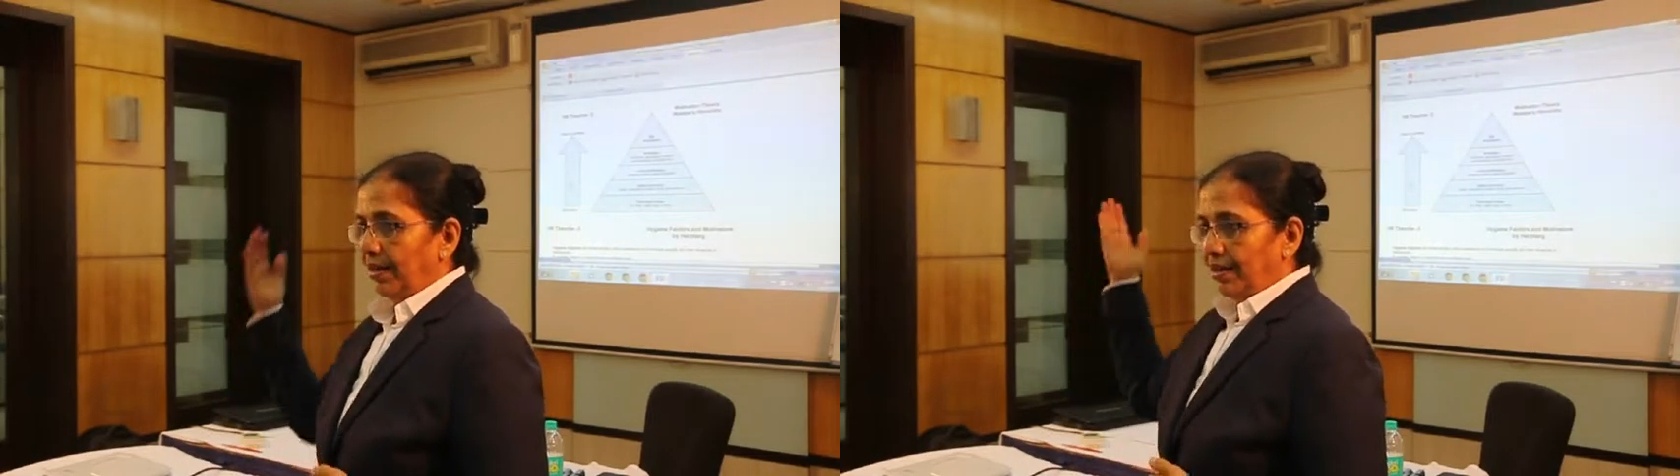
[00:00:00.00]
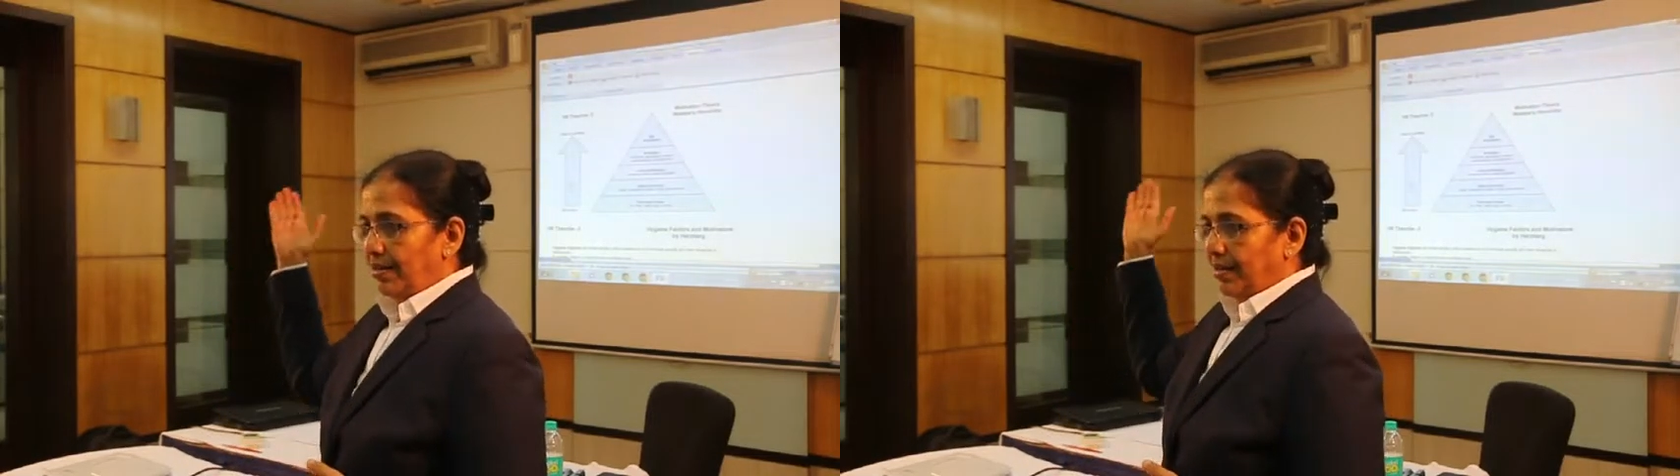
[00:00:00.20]

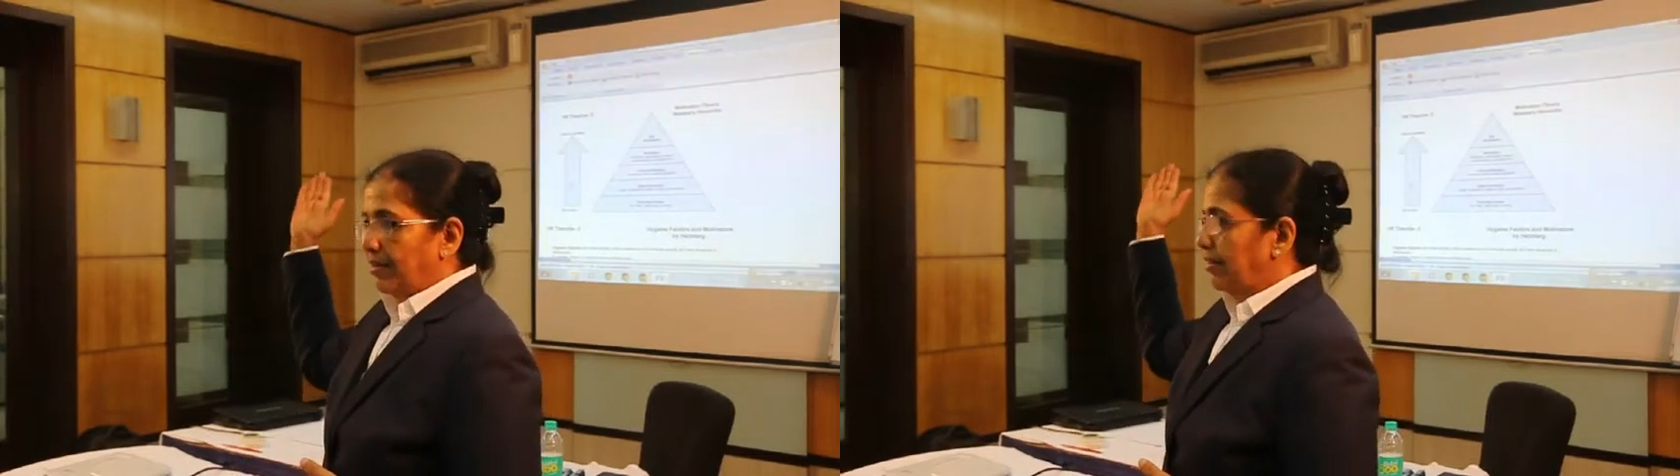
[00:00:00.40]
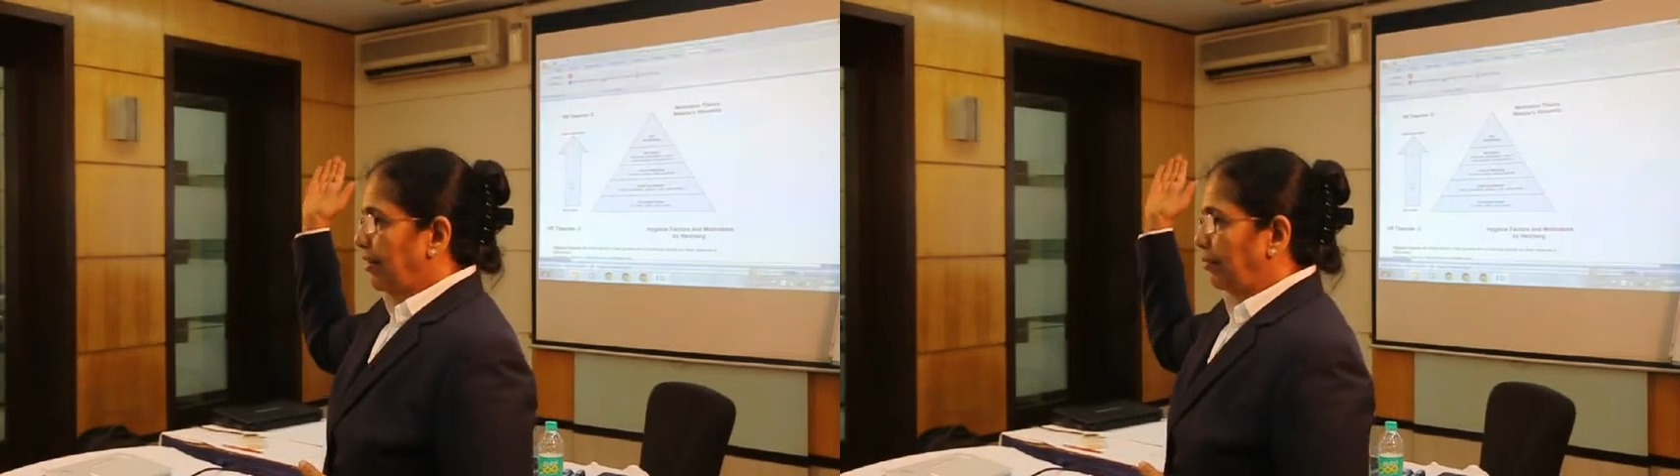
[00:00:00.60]
is
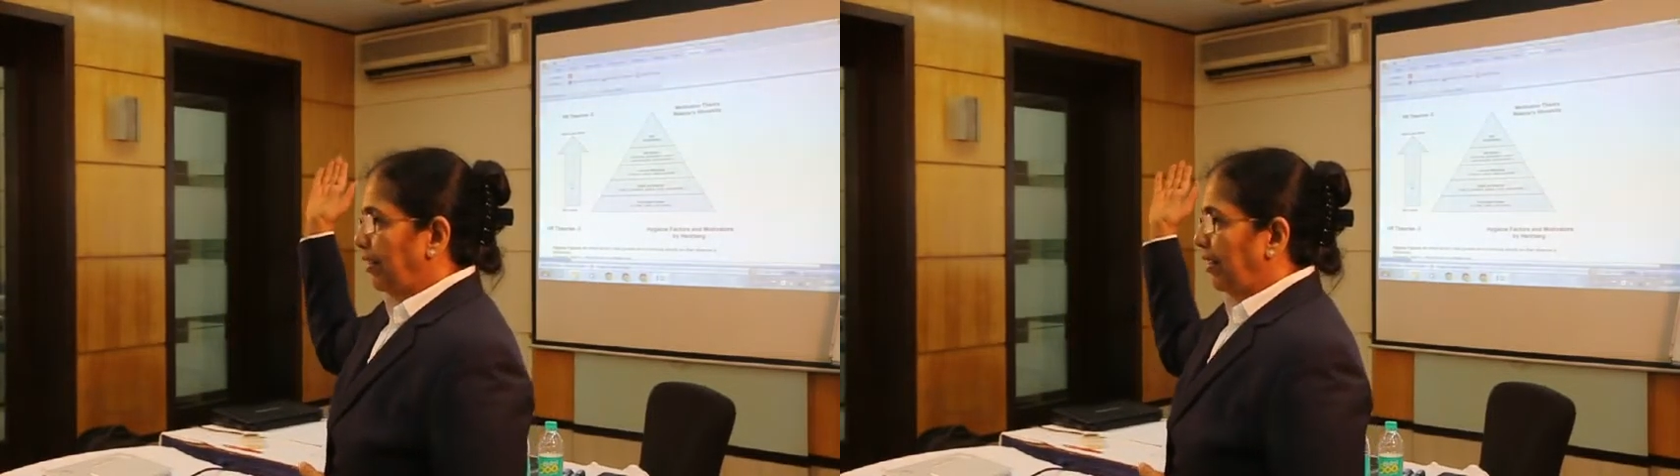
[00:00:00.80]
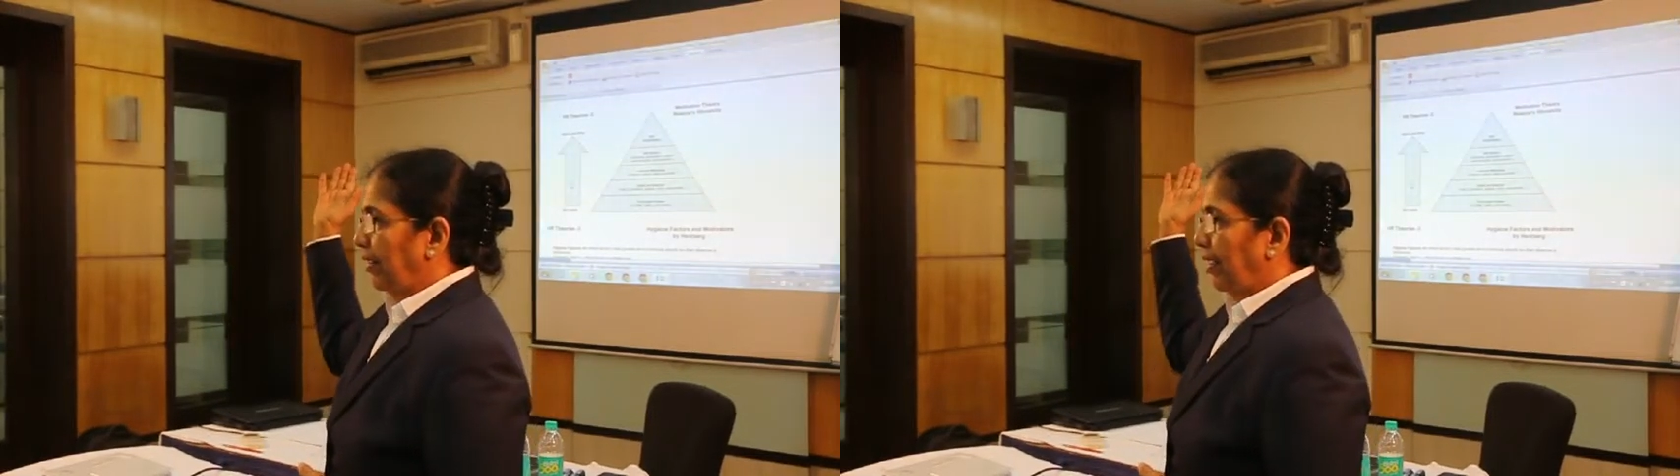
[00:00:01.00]

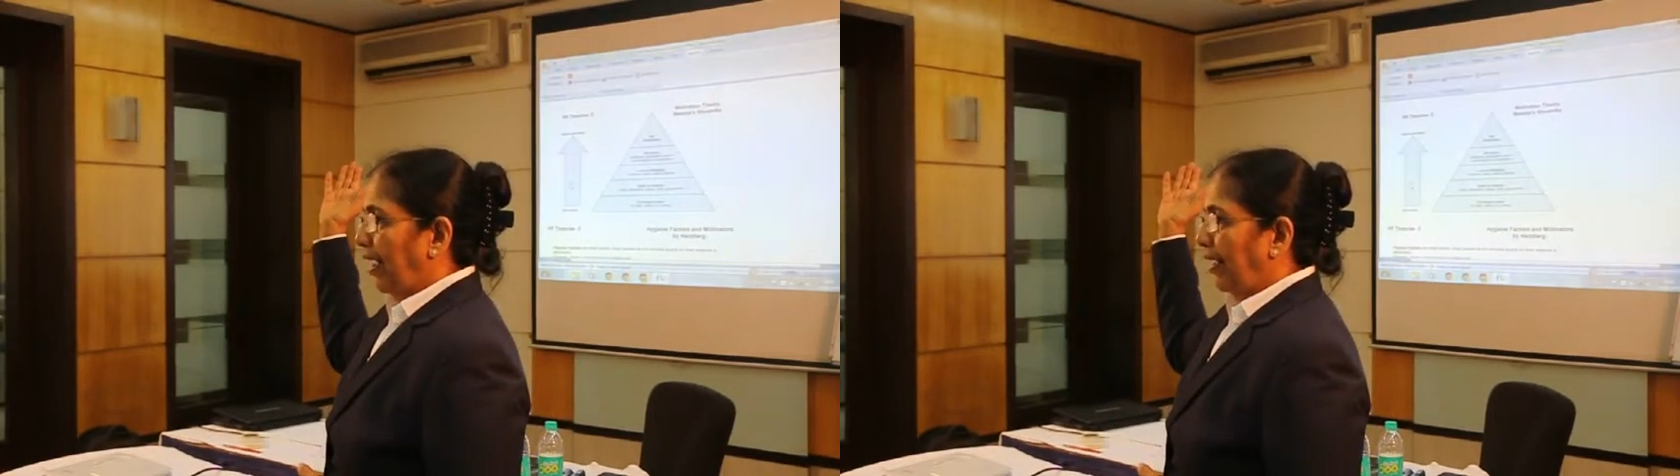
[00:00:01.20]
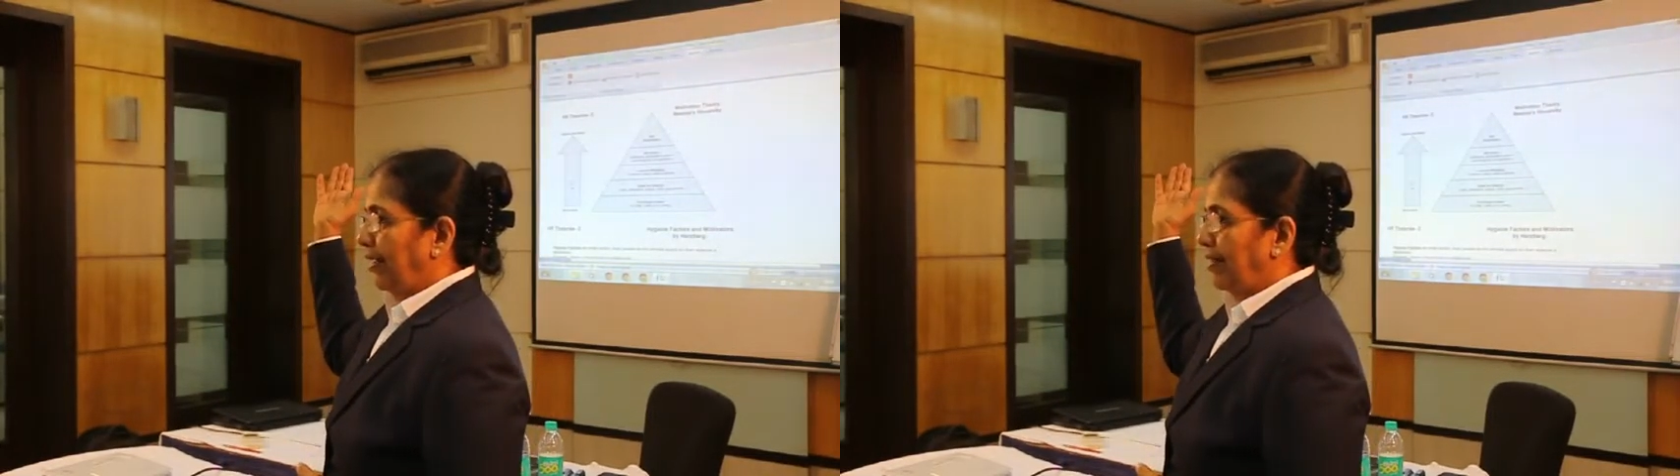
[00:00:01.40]
something
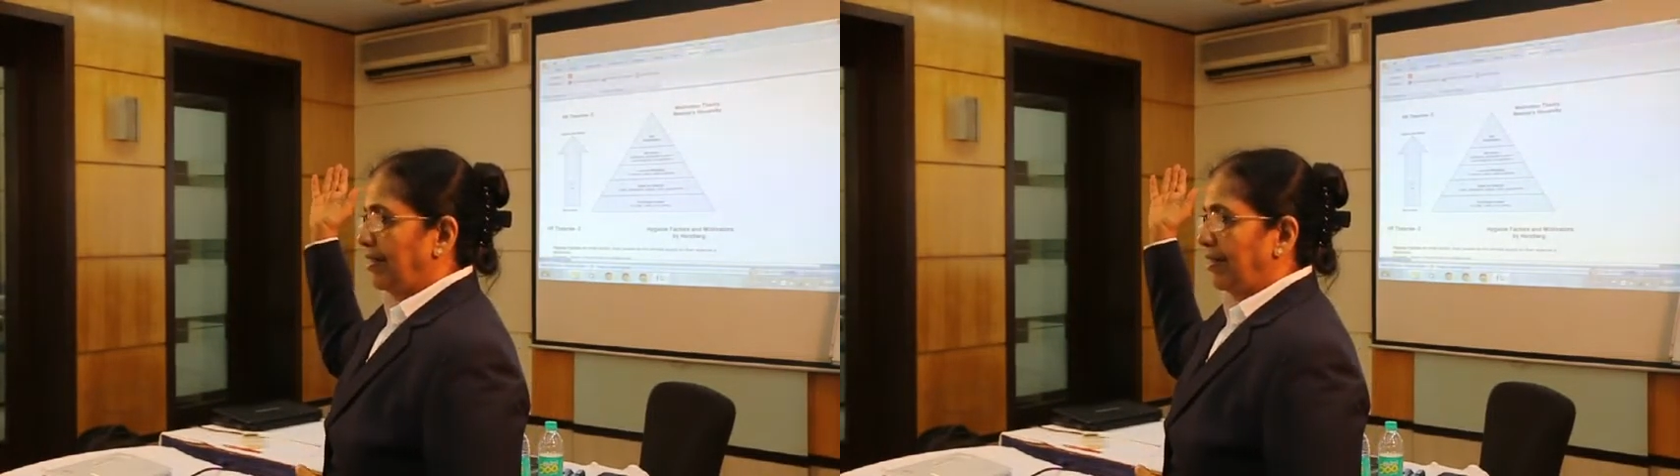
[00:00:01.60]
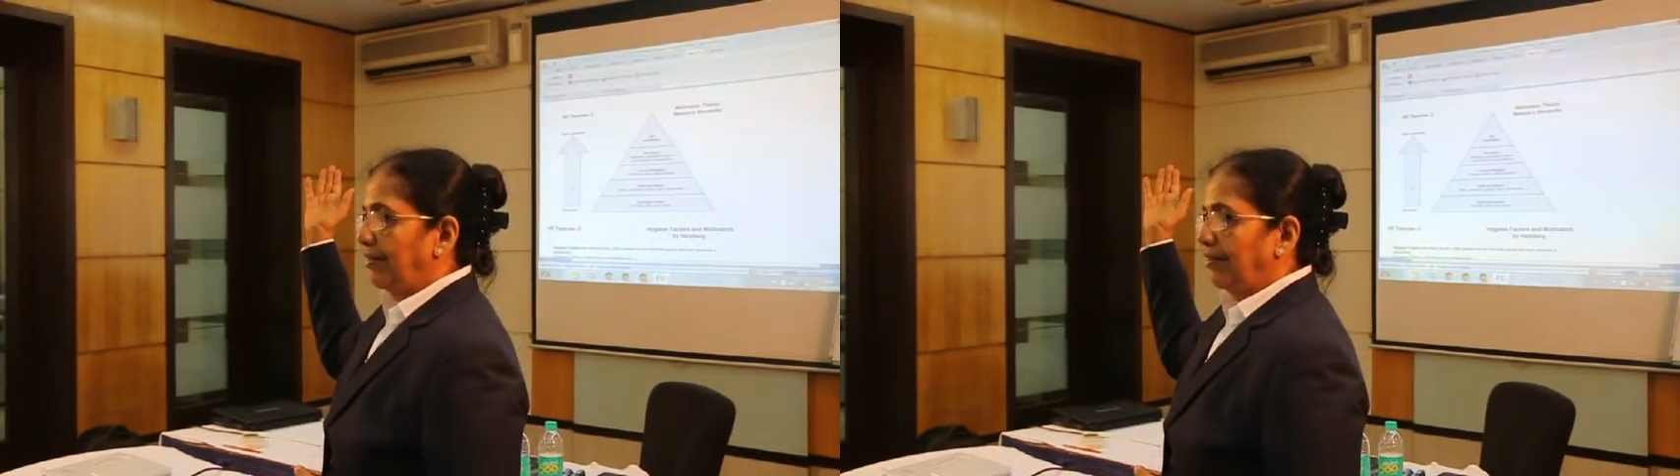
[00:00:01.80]
I can
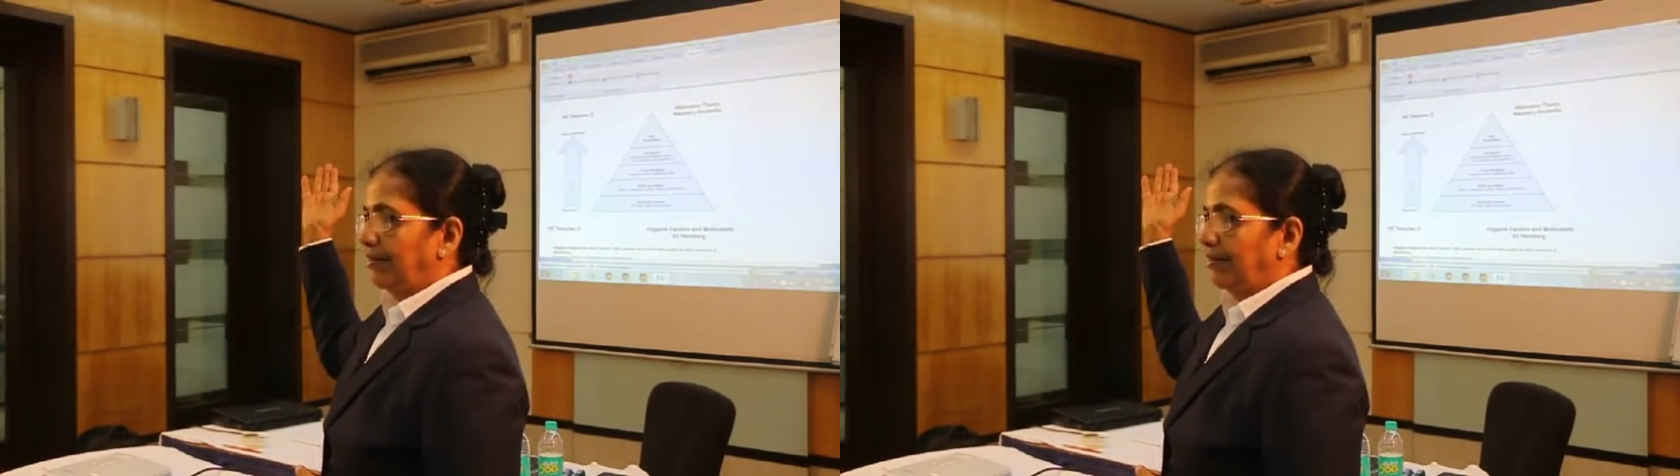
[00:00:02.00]
see.